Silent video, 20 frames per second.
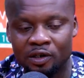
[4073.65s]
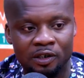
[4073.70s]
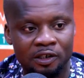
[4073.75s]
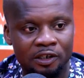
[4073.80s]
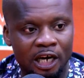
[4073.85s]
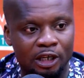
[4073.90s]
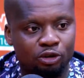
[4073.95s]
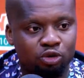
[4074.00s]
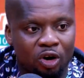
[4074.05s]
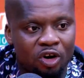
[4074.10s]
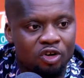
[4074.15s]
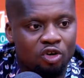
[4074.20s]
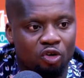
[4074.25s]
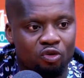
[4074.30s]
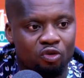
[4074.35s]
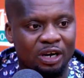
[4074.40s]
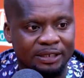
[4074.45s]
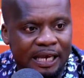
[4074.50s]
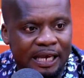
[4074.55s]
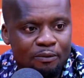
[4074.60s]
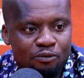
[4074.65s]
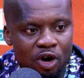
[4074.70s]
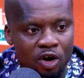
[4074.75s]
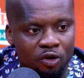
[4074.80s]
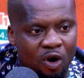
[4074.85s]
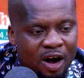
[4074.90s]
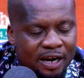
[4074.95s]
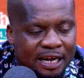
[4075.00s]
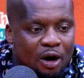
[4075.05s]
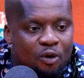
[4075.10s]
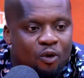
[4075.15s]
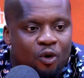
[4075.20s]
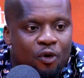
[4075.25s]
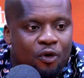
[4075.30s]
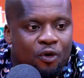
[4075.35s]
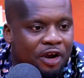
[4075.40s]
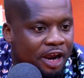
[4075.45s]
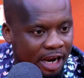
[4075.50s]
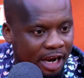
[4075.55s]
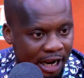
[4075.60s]
It won't do some way, won't come
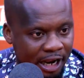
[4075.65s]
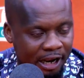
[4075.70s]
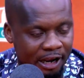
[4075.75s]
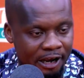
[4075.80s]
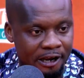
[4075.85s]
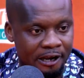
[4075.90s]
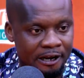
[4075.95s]
away.